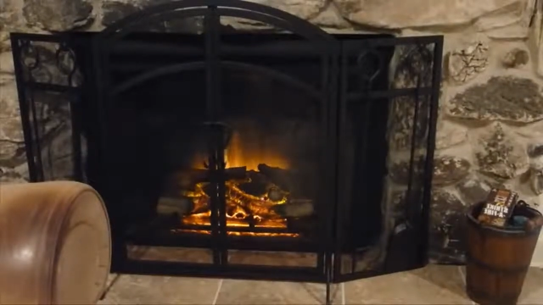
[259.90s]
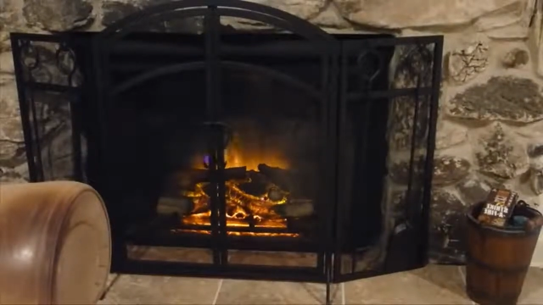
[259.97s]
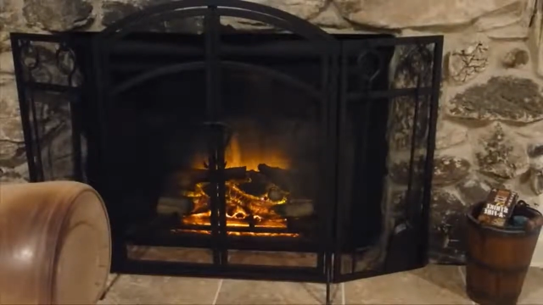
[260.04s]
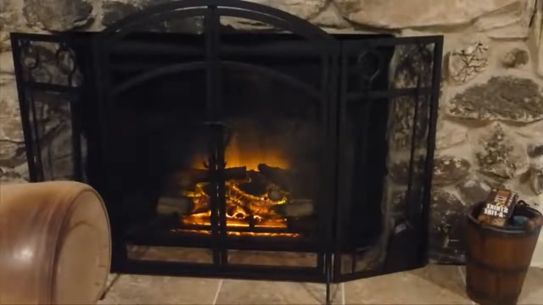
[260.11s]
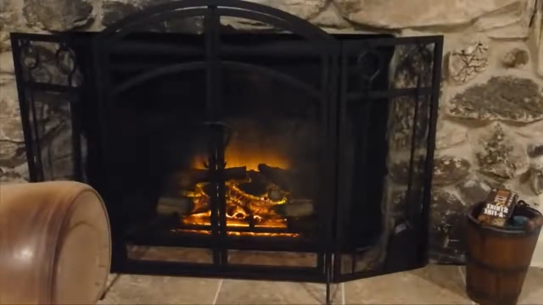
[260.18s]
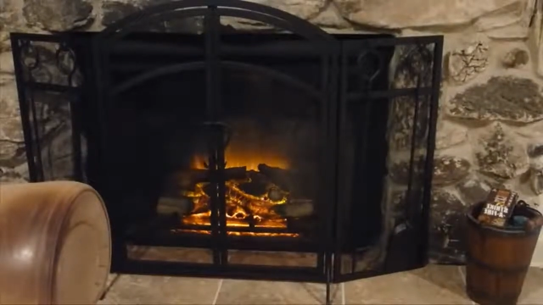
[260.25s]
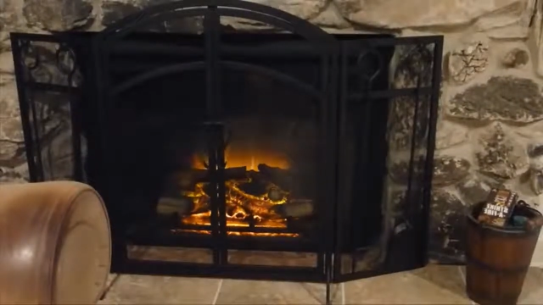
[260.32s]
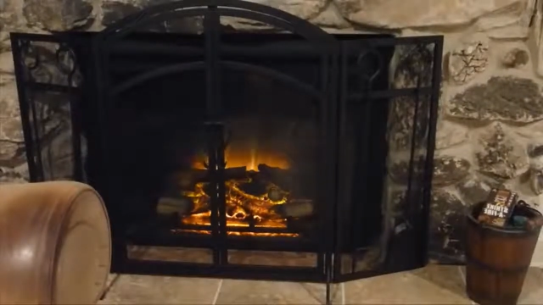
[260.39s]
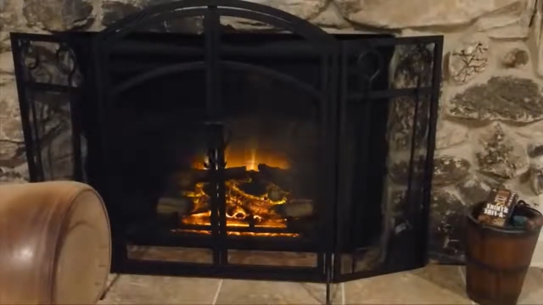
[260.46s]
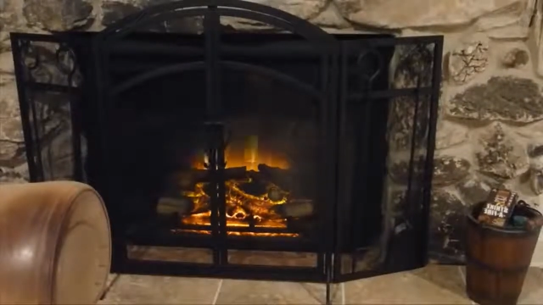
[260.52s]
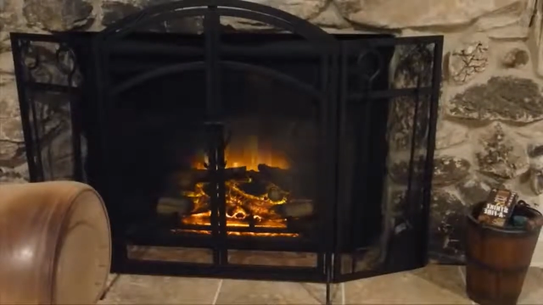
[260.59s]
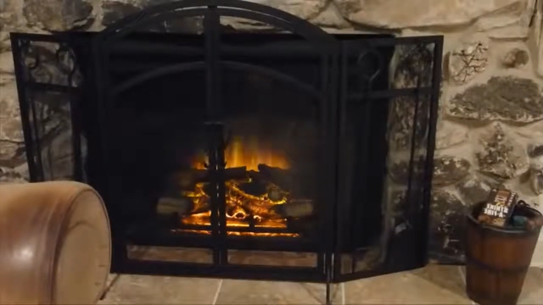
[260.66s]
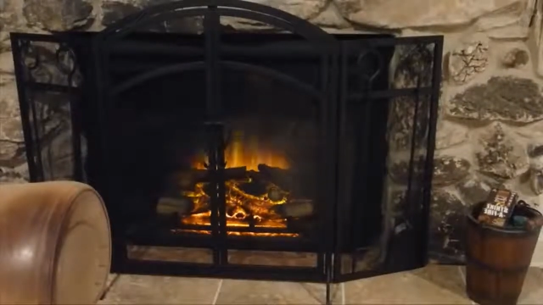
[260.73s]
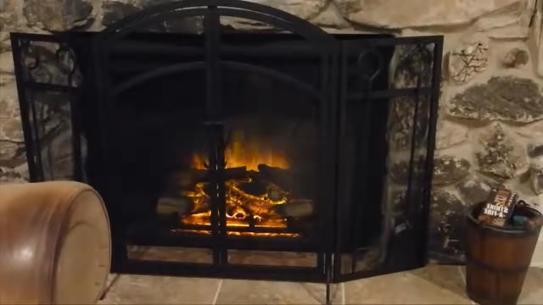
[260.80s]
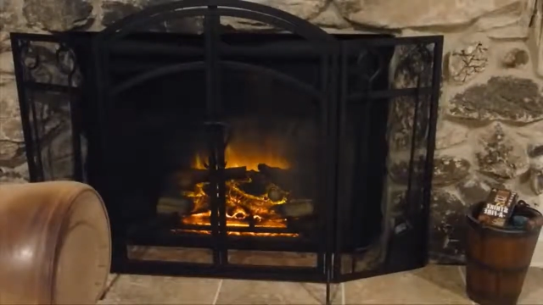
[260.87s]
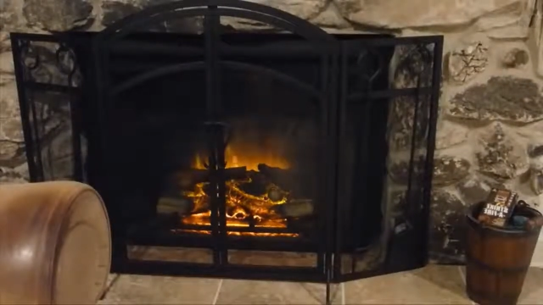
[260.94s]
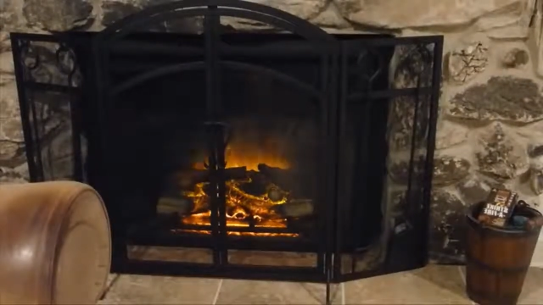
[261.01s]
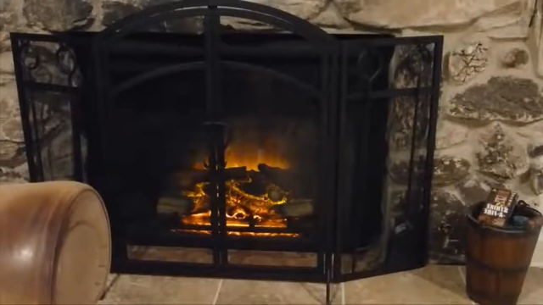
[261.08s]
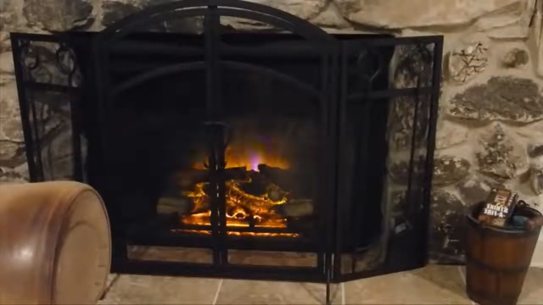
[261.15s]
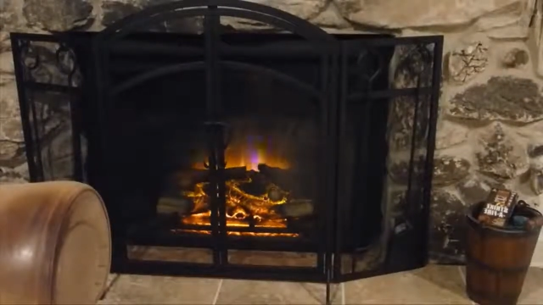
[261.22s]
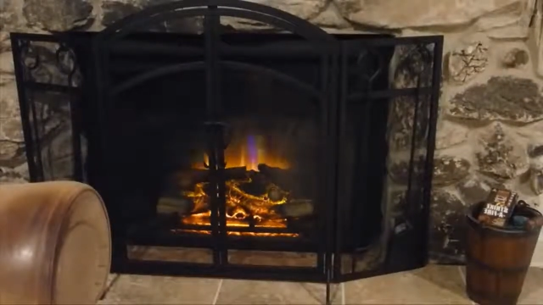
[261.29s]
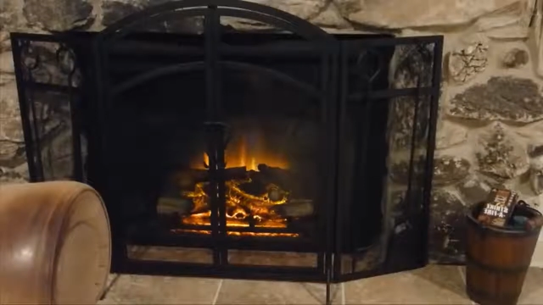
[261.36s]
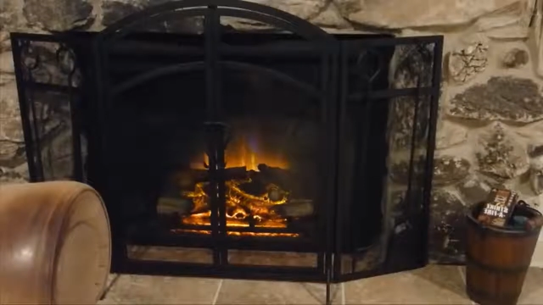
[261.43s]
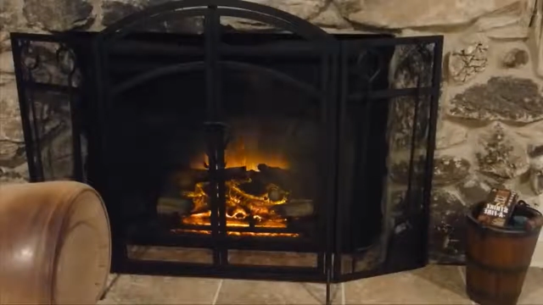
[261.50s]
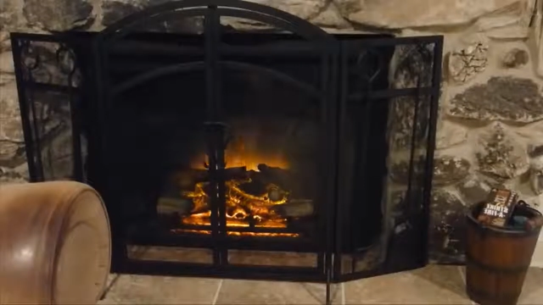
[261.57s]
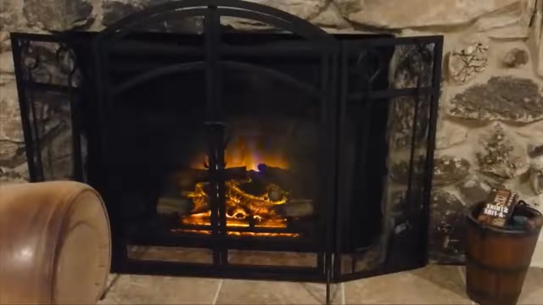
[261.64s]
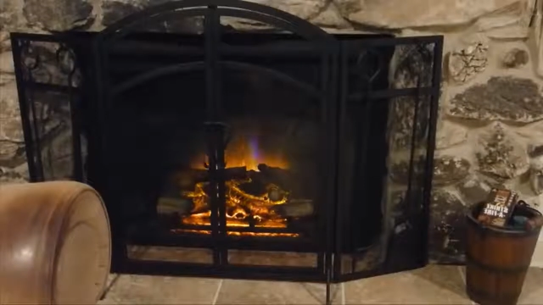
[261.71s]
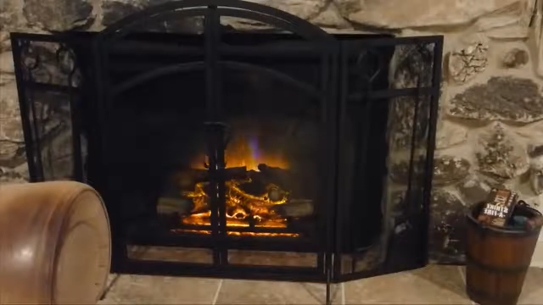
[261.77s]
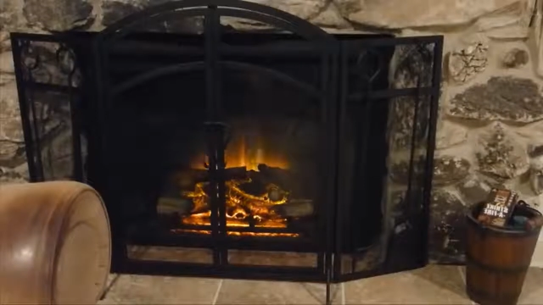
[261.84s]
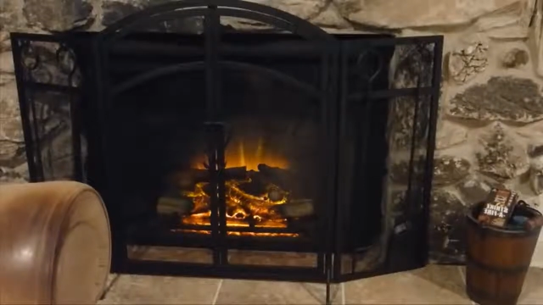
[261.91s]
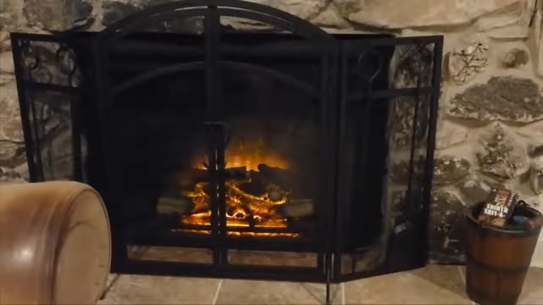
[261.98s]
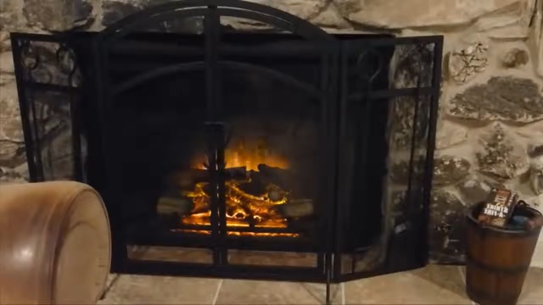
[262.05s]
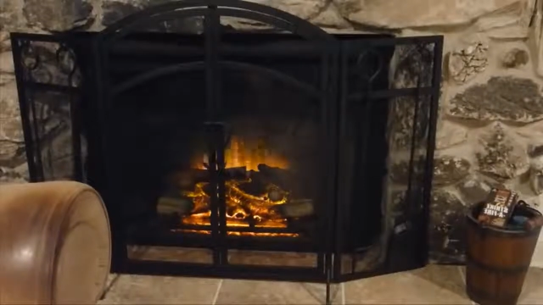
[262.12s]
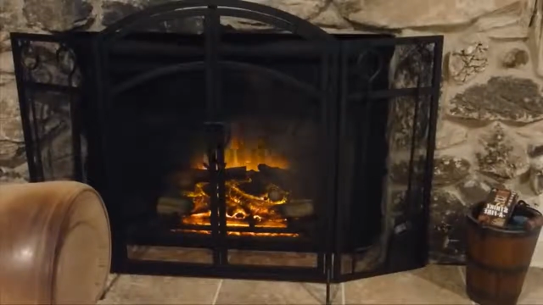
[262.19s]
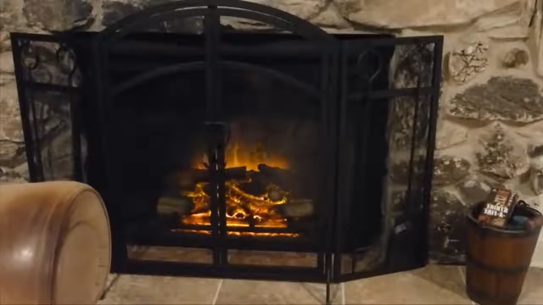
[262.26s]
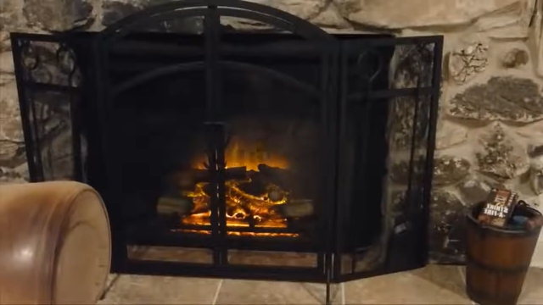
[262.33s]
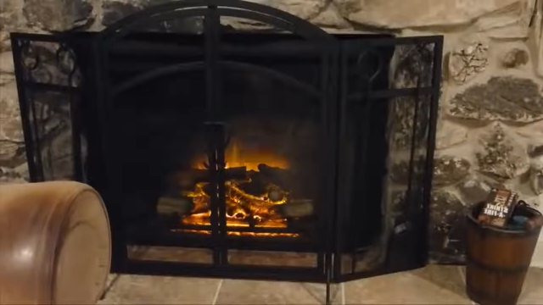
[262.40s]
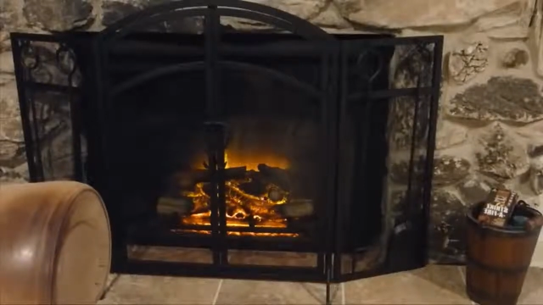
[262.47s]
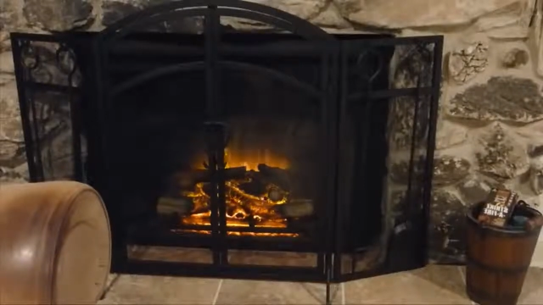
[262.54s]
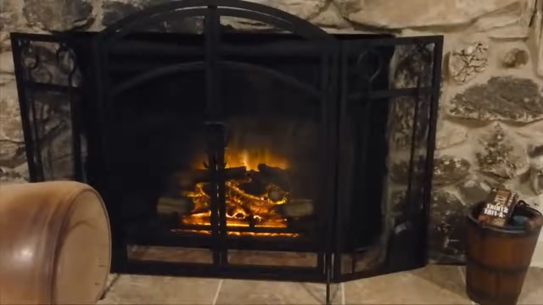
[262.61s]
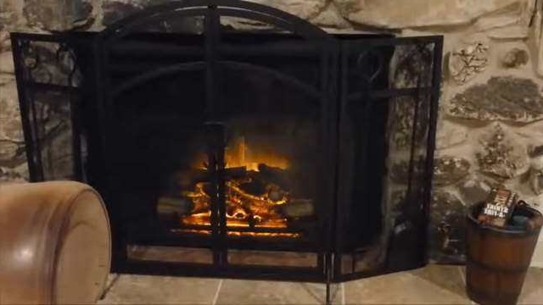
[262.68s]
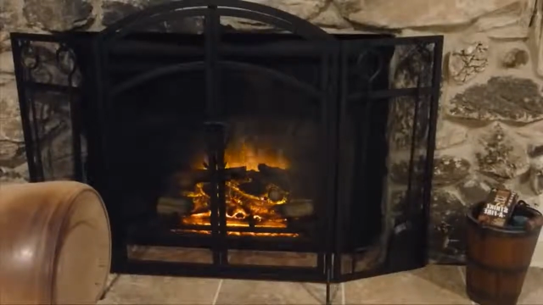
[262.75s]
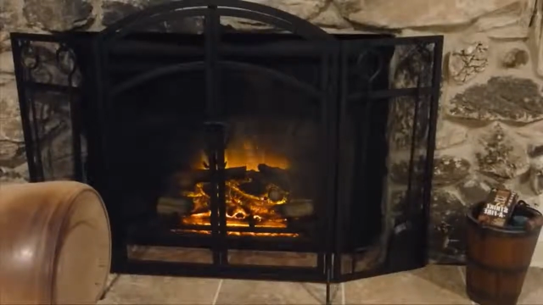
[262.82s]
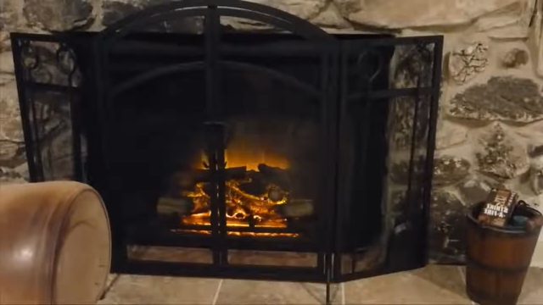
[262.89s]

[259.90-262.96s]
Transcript: Nobody's mouth can be seen.